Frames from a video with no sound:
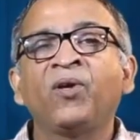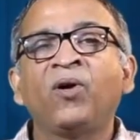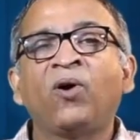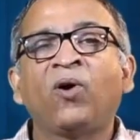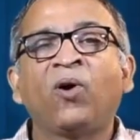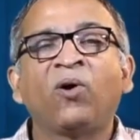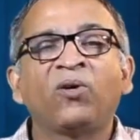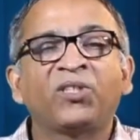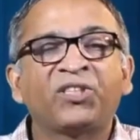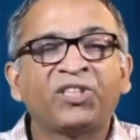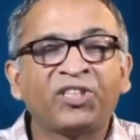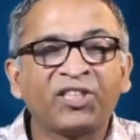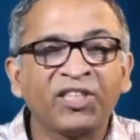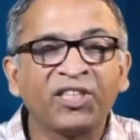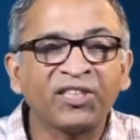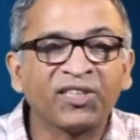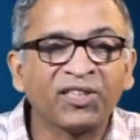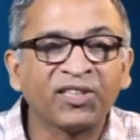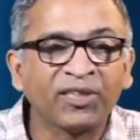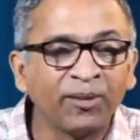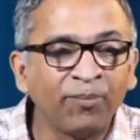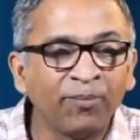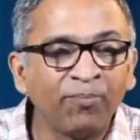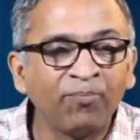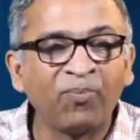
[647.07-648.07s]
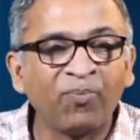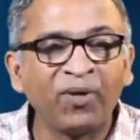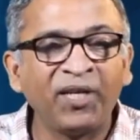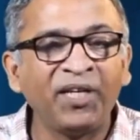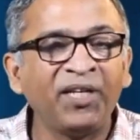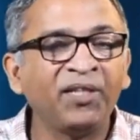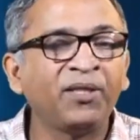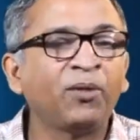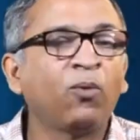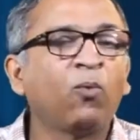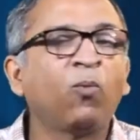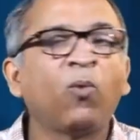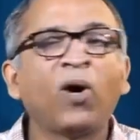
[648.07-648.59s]
or just simply
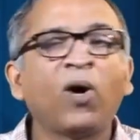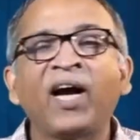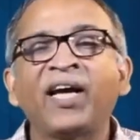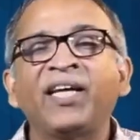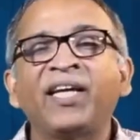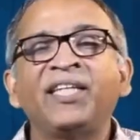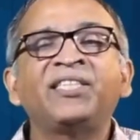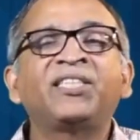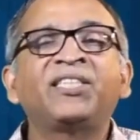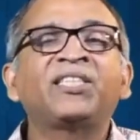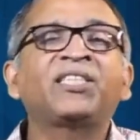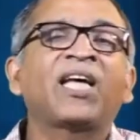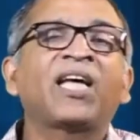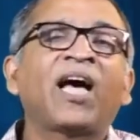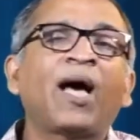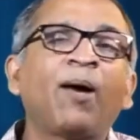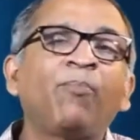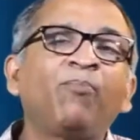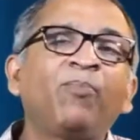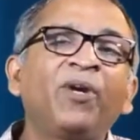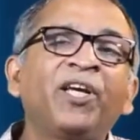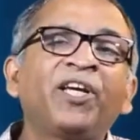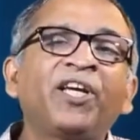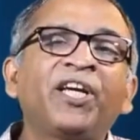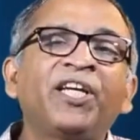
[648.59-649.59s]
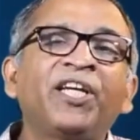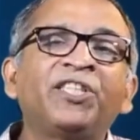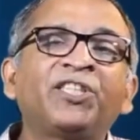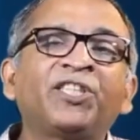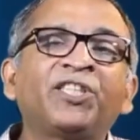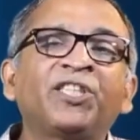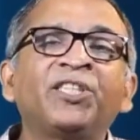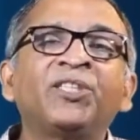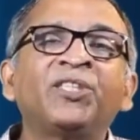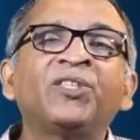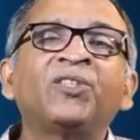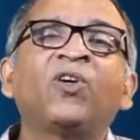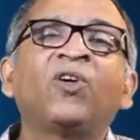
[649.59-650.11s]
the wise
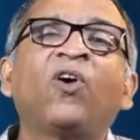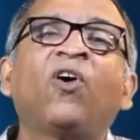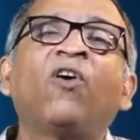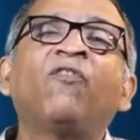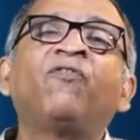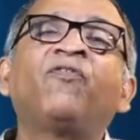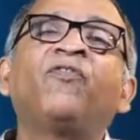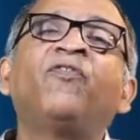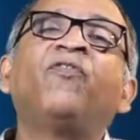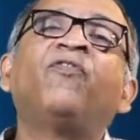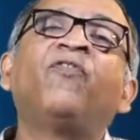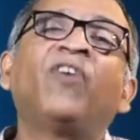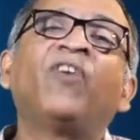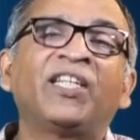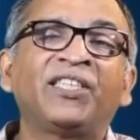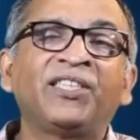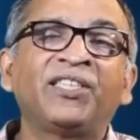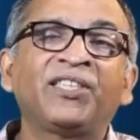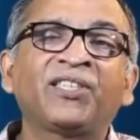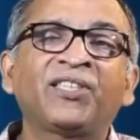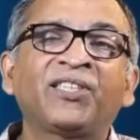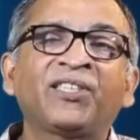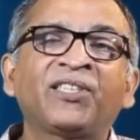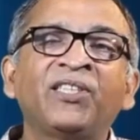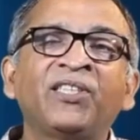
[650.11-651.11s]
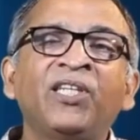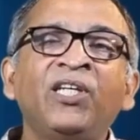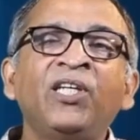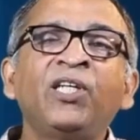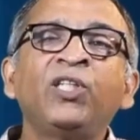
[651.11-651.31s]
application of funds.